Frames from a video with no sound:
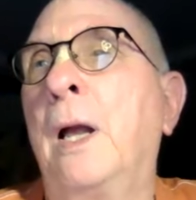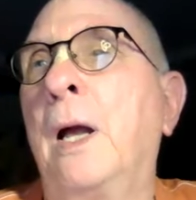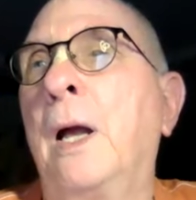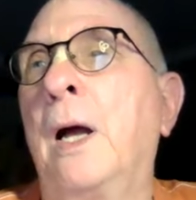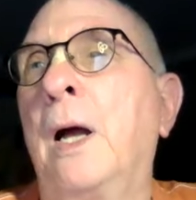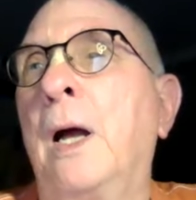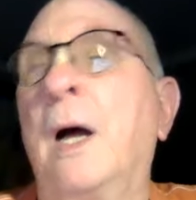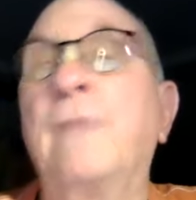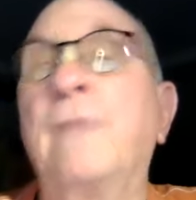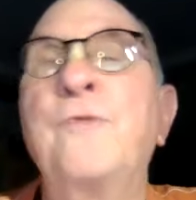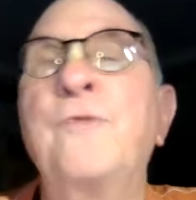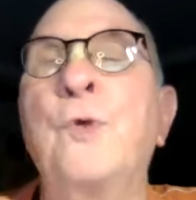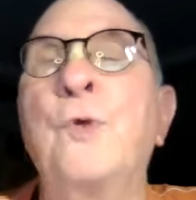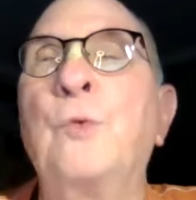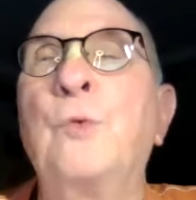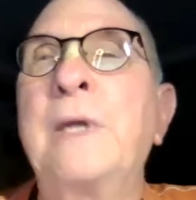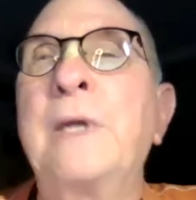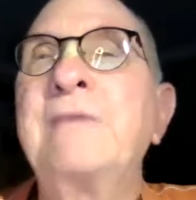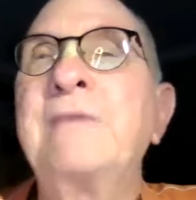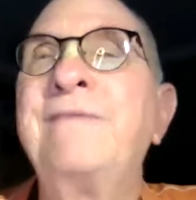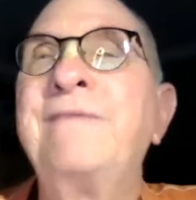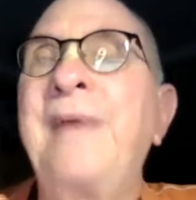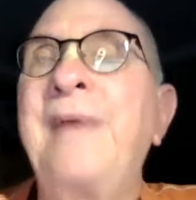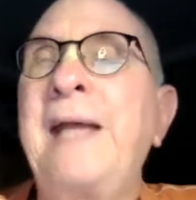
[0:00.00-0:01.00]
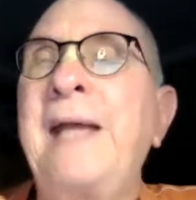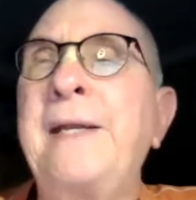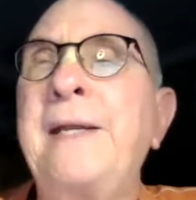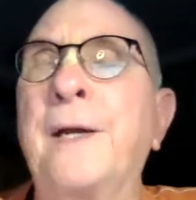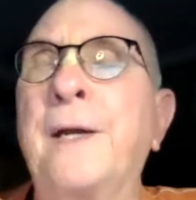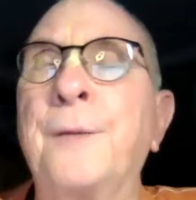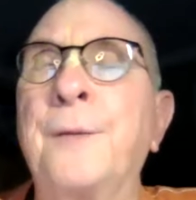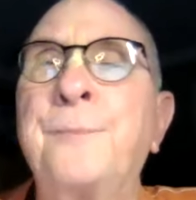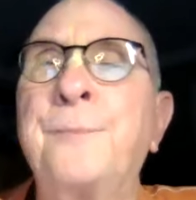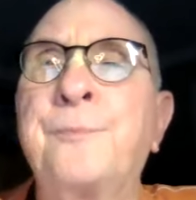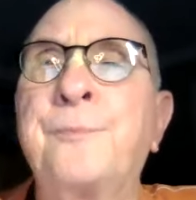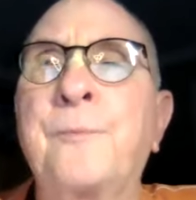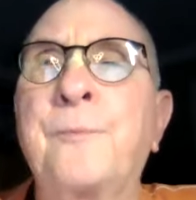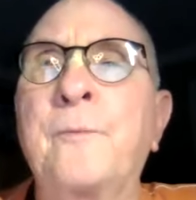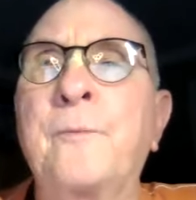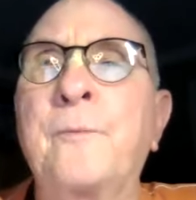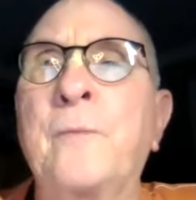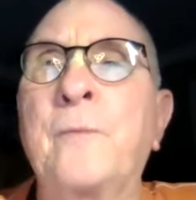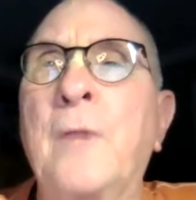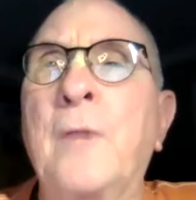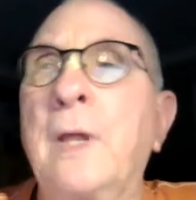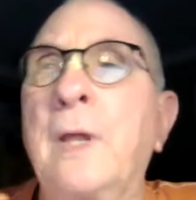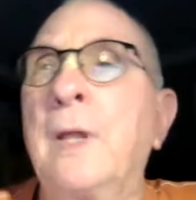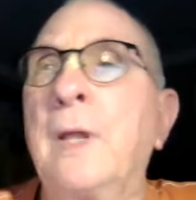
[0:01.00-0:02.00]
of the Rig Veda,
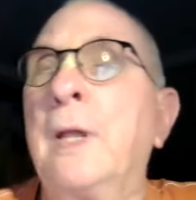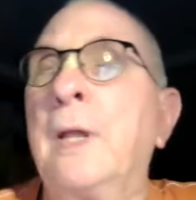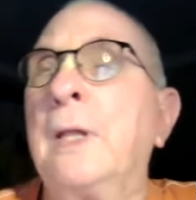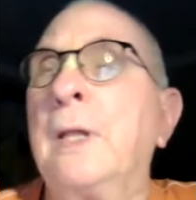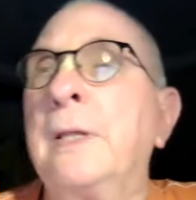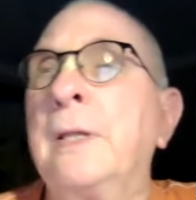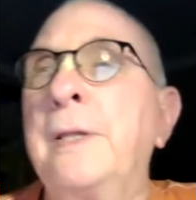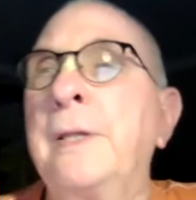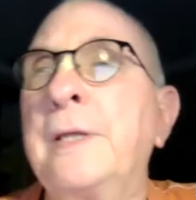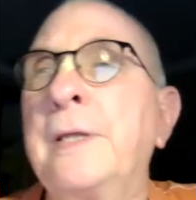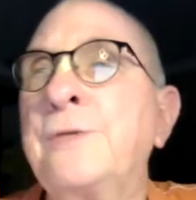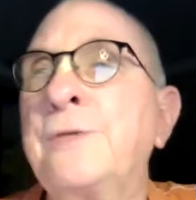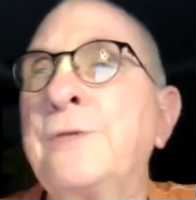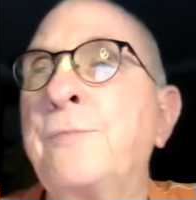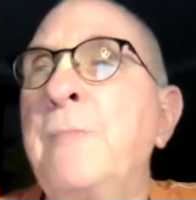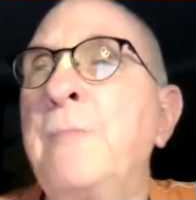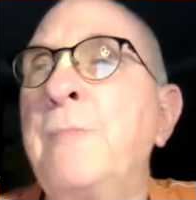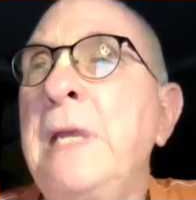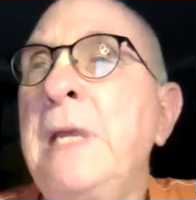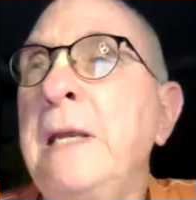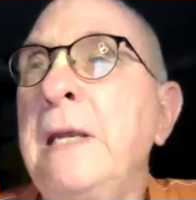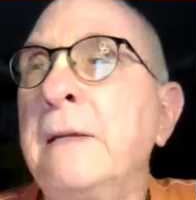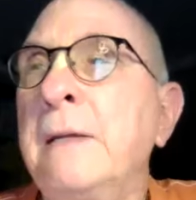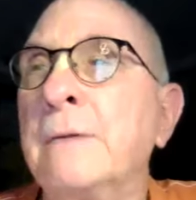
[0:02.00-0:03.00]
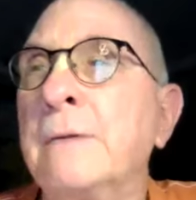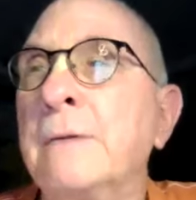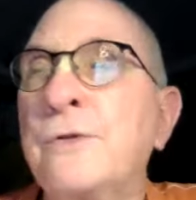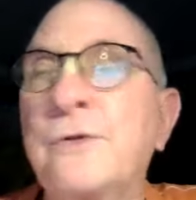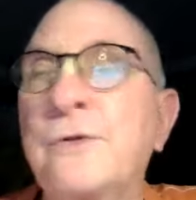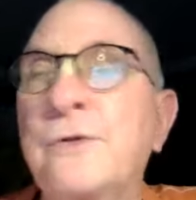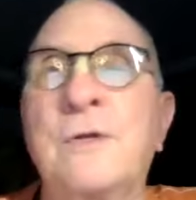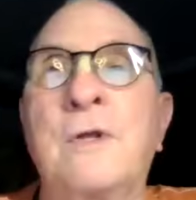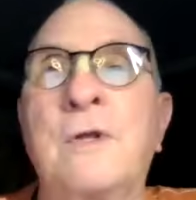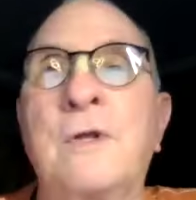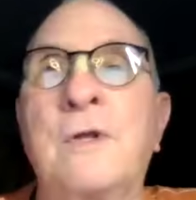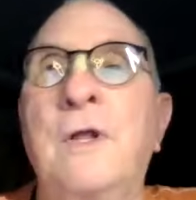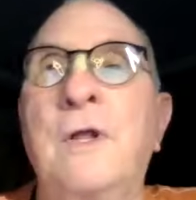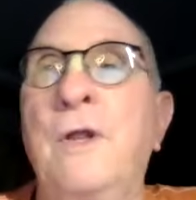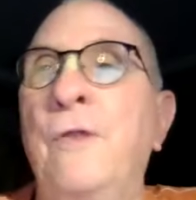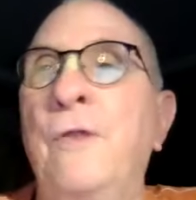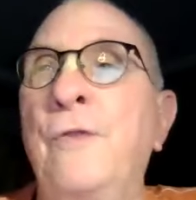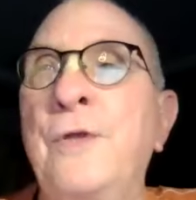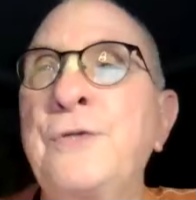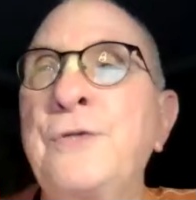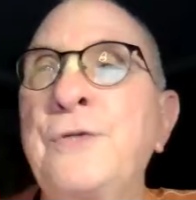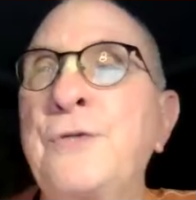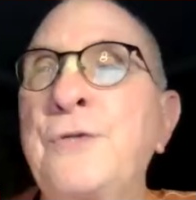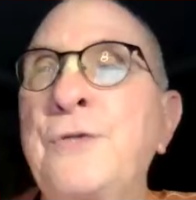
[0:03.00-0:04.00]
this means
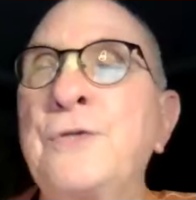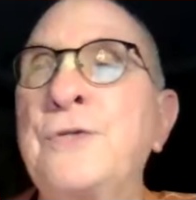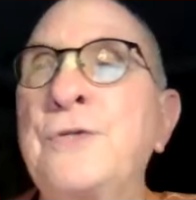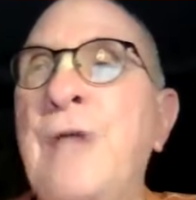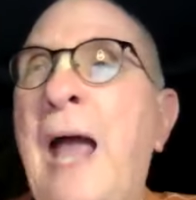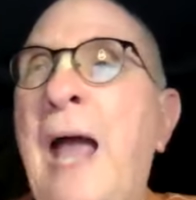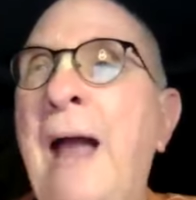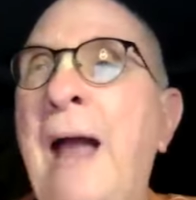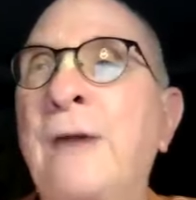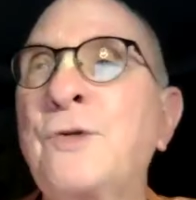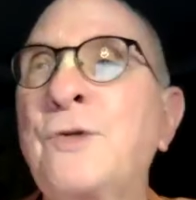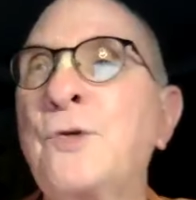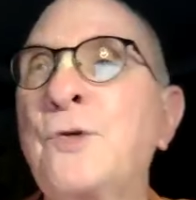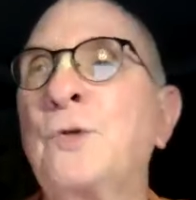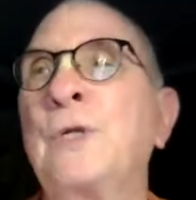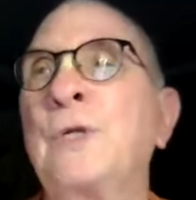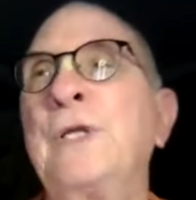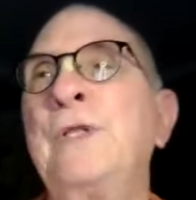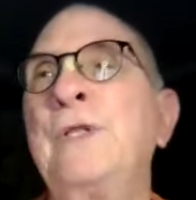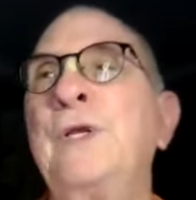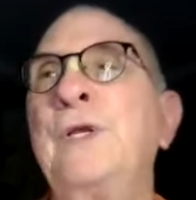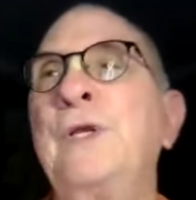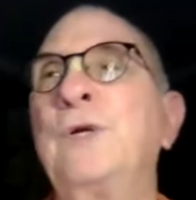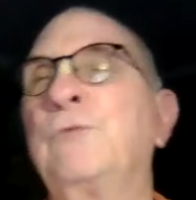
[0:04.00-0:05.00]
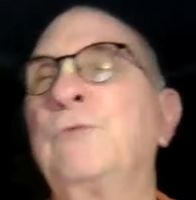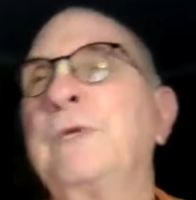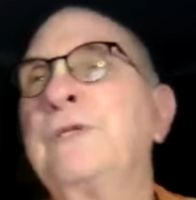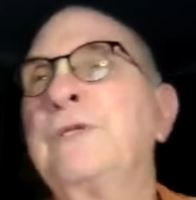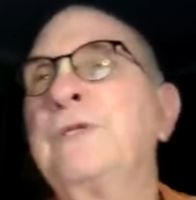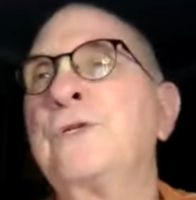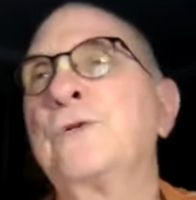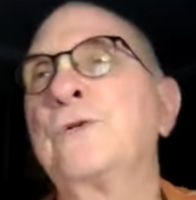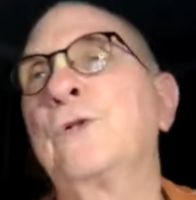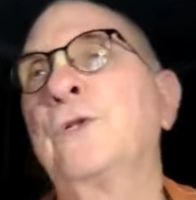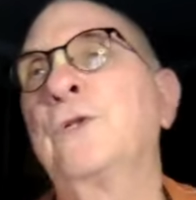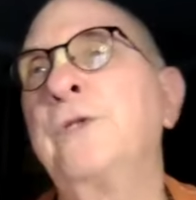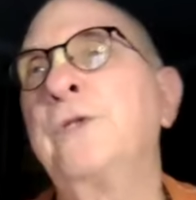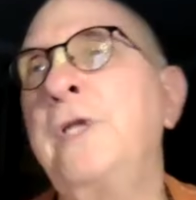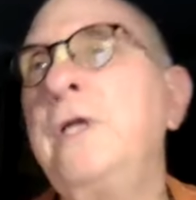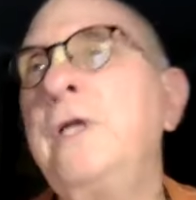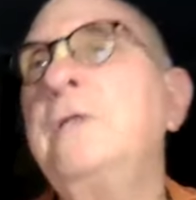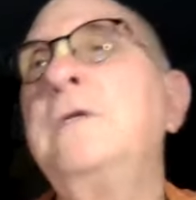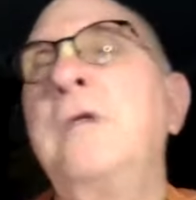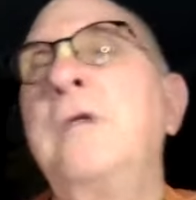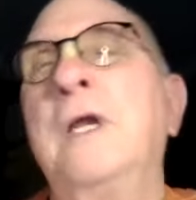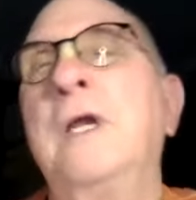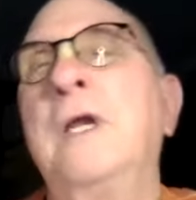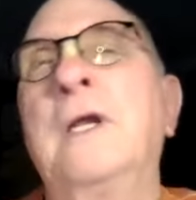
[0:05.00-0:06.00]
this is actually the original
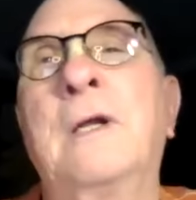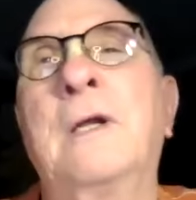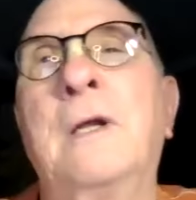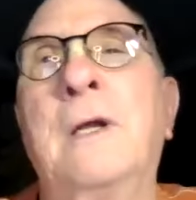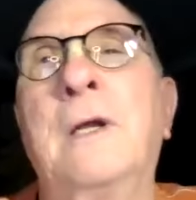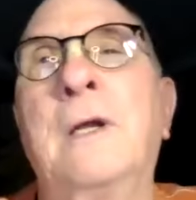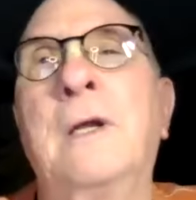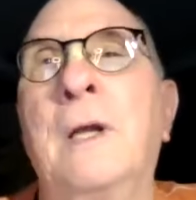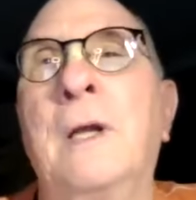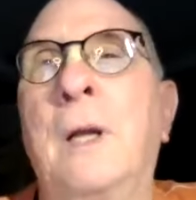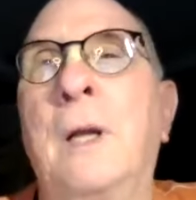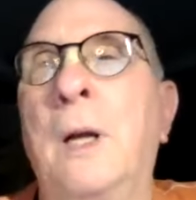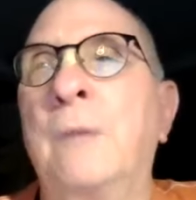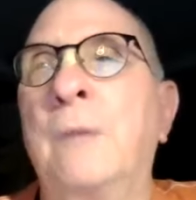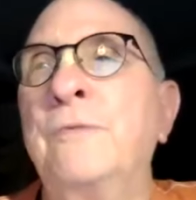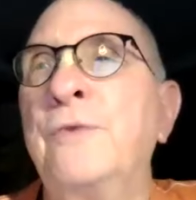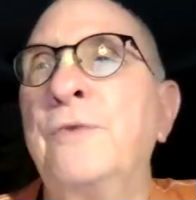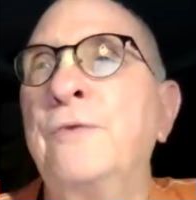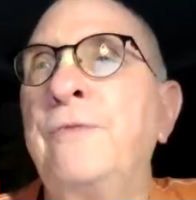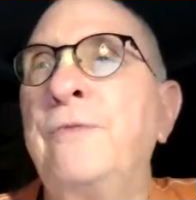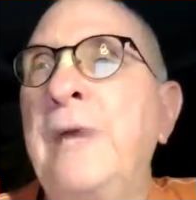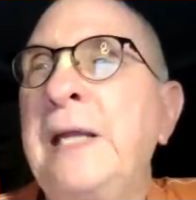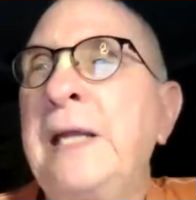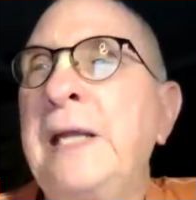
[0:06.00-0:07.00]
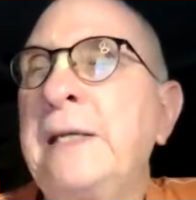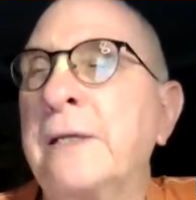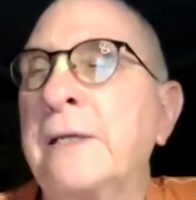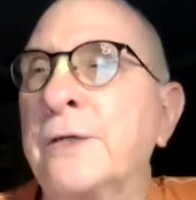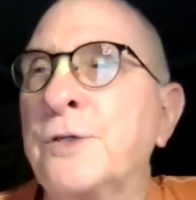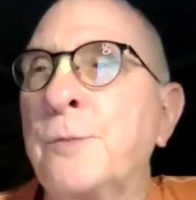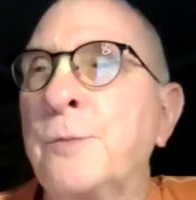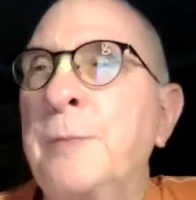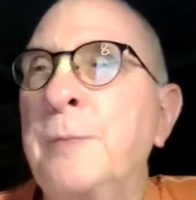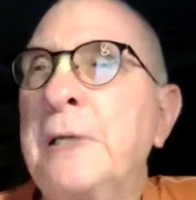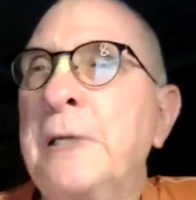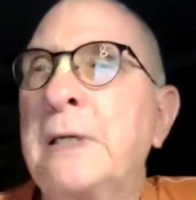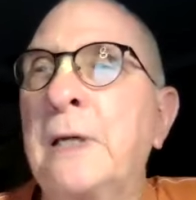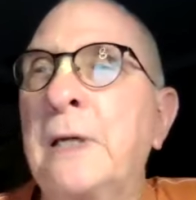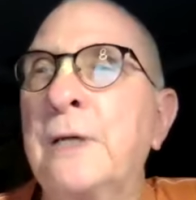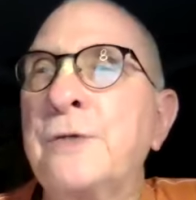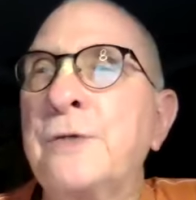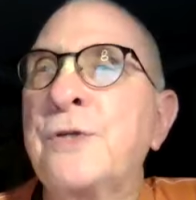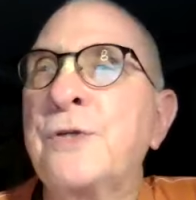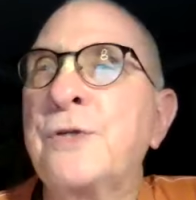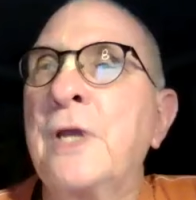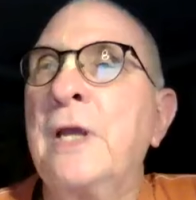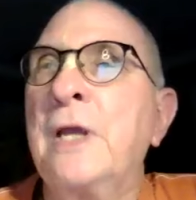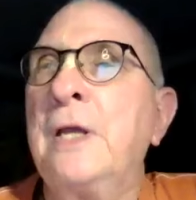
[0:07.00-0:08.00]
teaching of the Vedas,
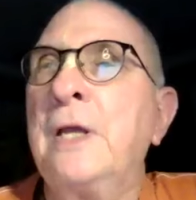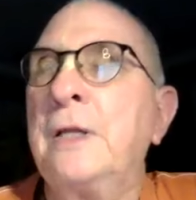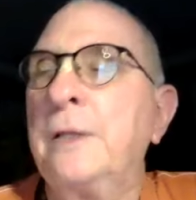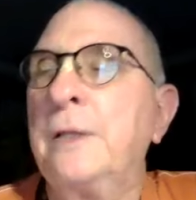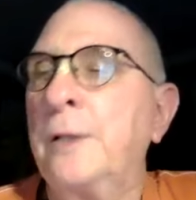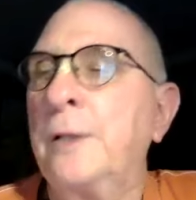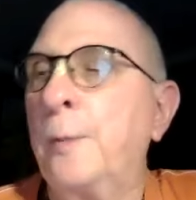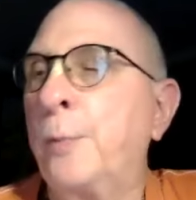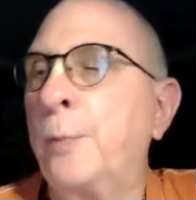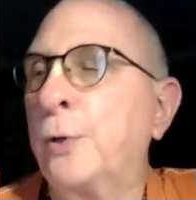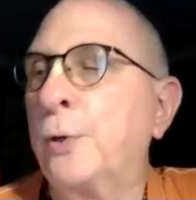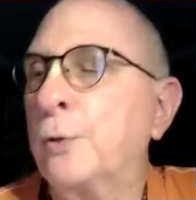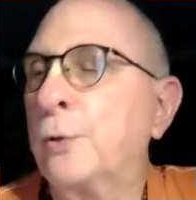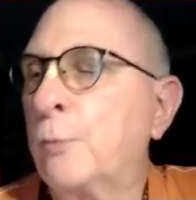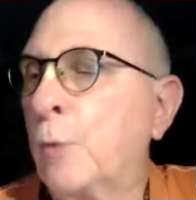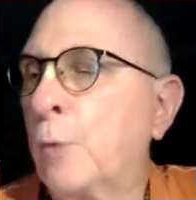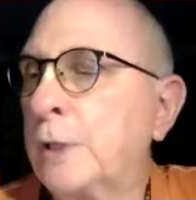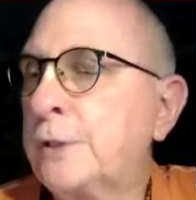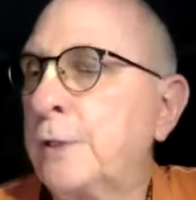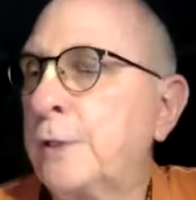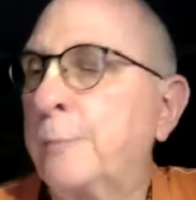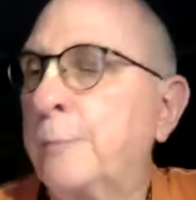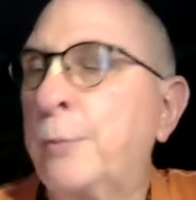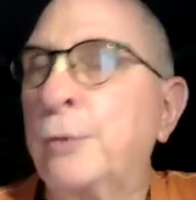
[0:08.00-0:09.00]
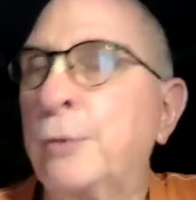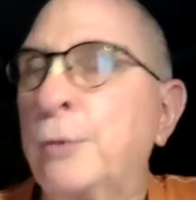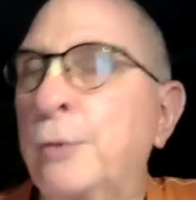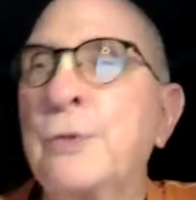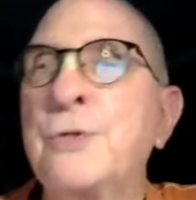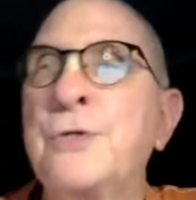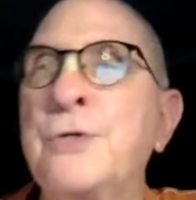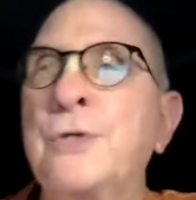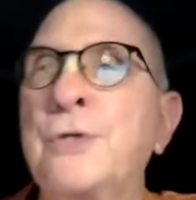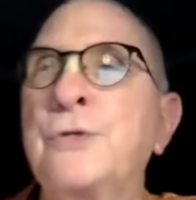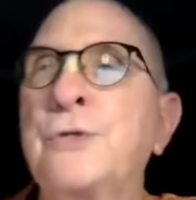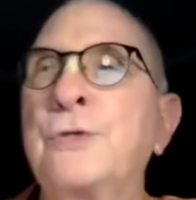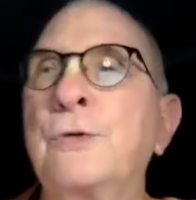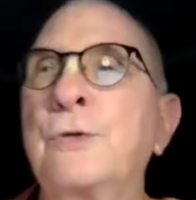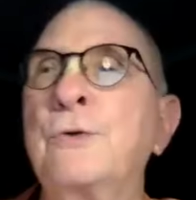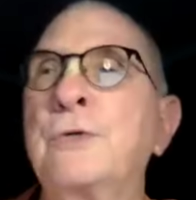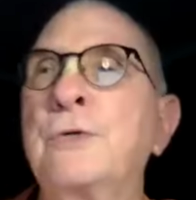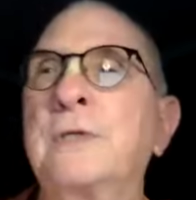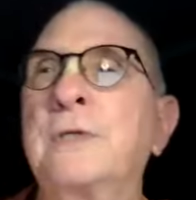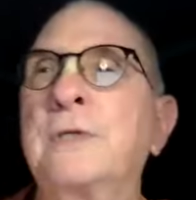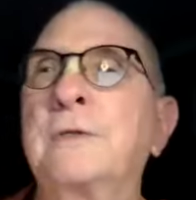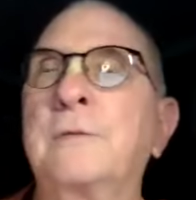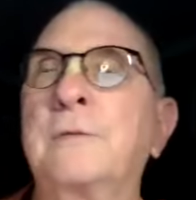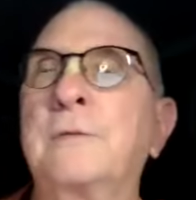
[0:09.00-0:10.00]
because what the Purusha
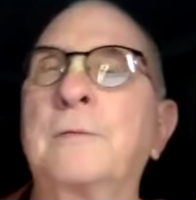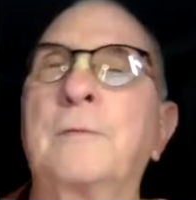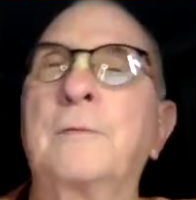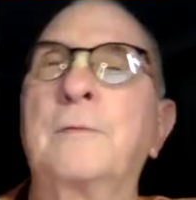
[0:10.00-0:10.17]
Sukta